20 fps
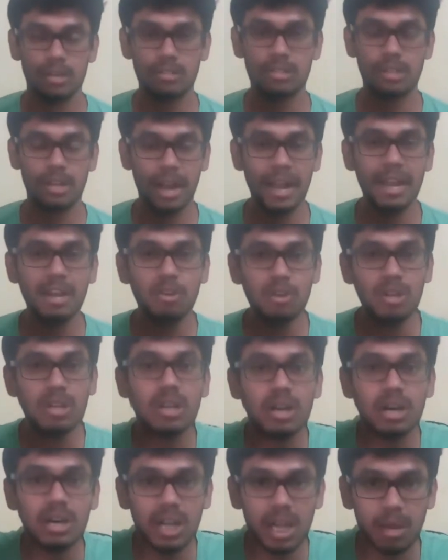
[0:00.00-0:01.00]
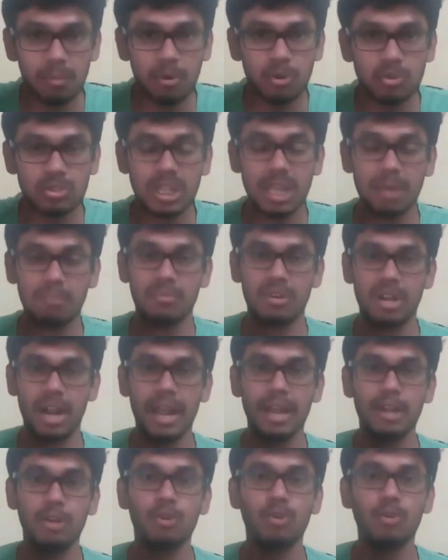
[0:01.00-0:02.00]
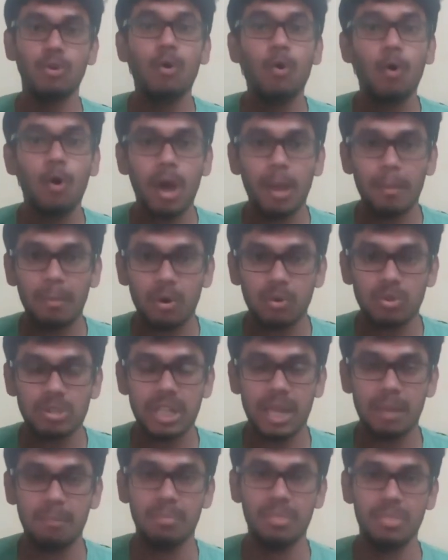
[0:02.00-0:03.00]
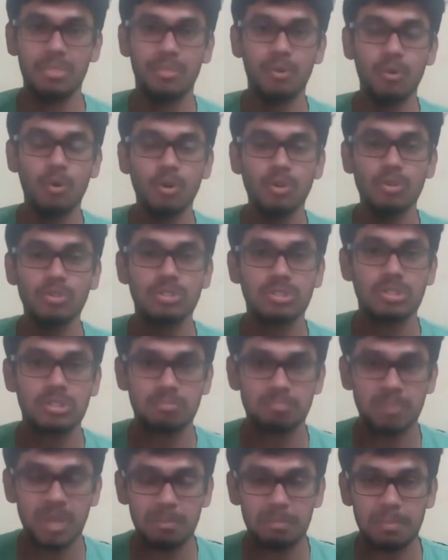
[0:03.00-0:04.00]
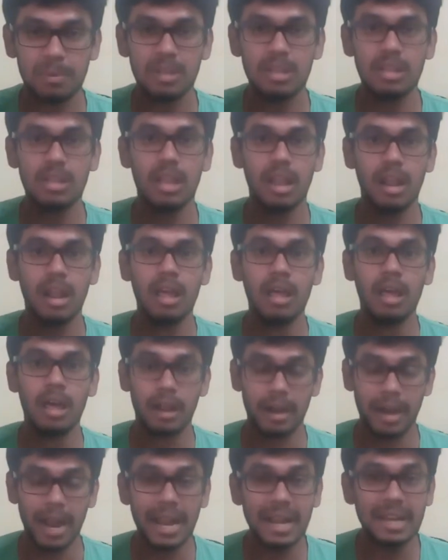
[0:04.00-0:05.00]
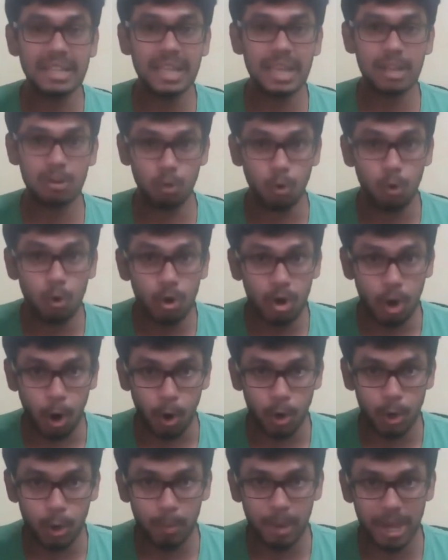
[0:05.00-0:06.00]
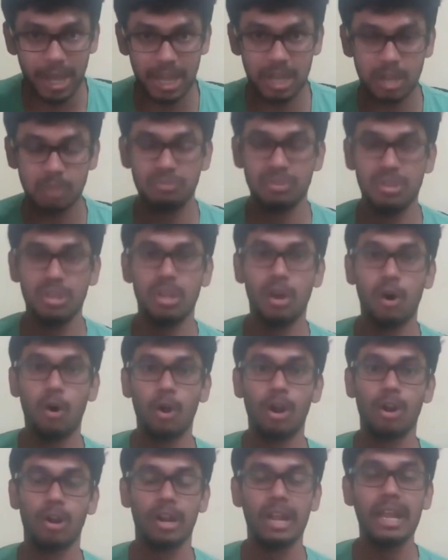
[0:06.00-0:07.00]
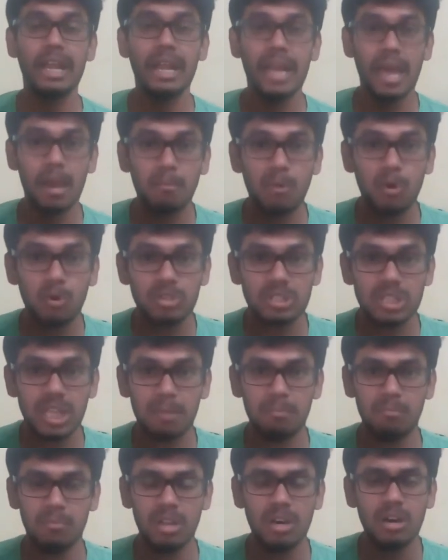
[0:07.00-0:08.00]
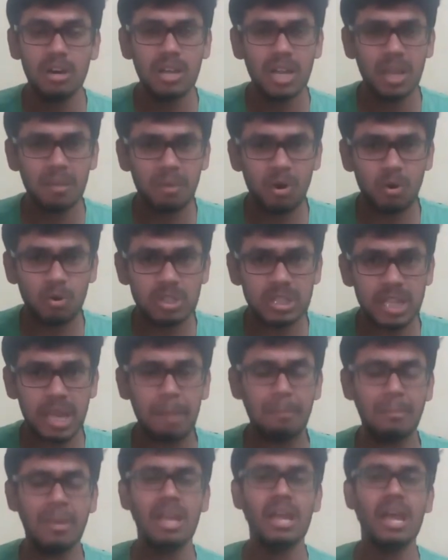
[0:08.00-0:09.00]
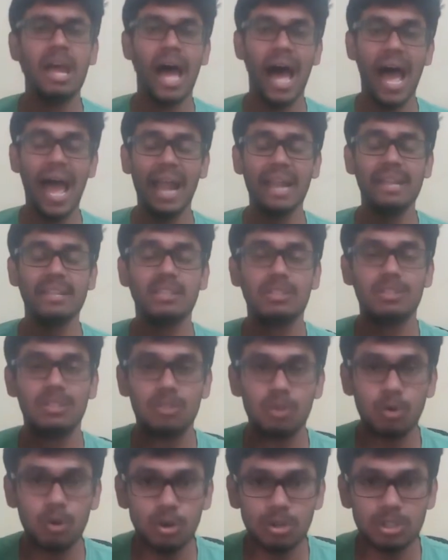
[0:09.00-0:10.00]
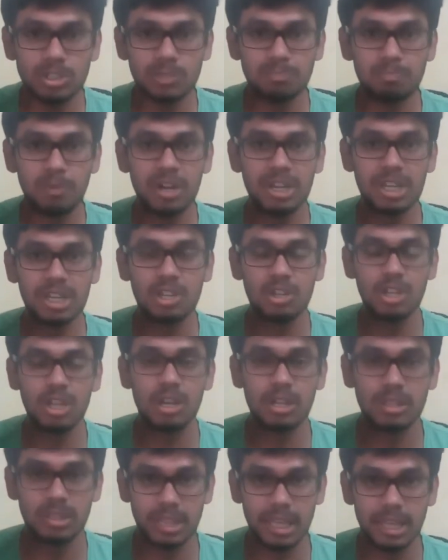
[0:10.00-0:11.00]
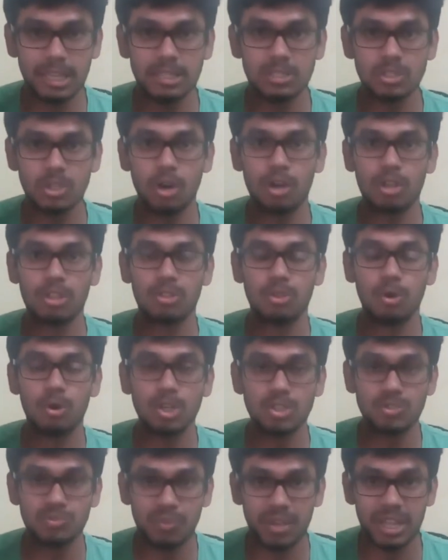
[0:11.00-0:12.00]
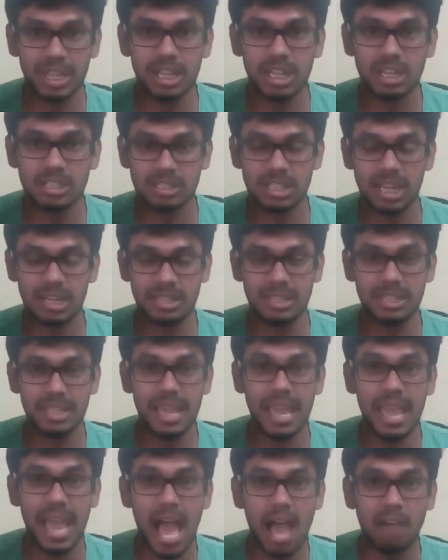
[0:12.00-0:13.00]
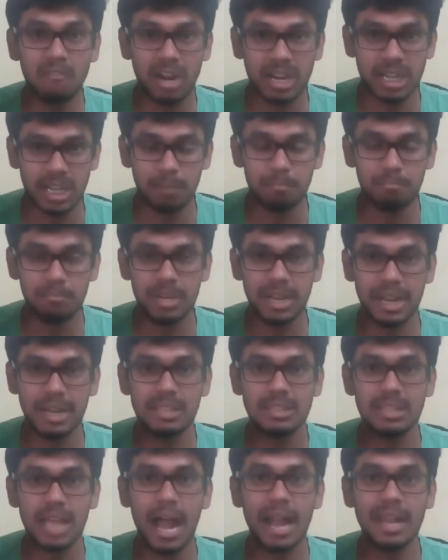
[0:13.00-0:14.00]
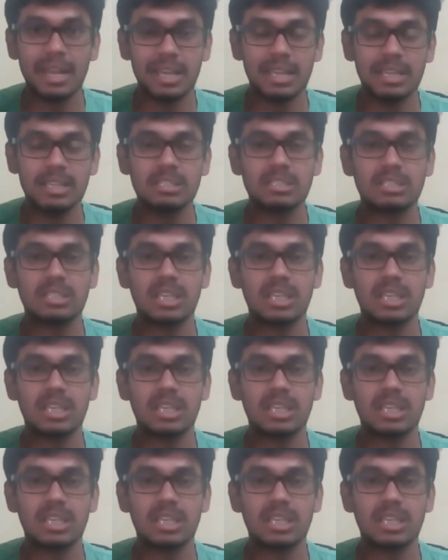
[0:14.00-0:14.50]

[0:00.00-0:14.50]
Try to learn about them. Try to know about them. Those people write their own autobiography or read about them, learn about them. And those particular things or those failures that they have attempted, that is